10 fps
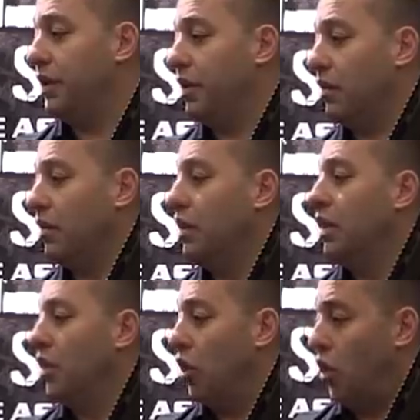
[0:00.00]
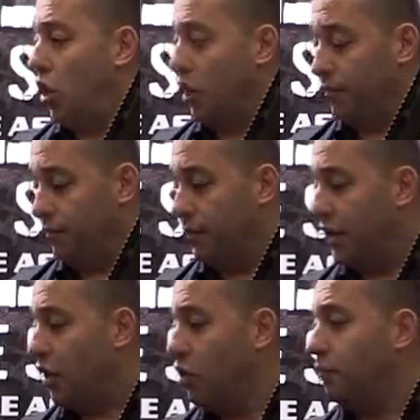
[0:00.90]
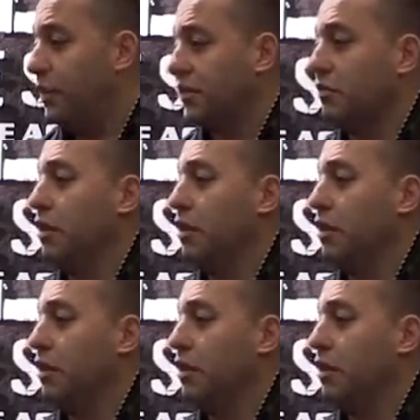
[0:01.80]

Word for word: in there, our, the Hogue pistol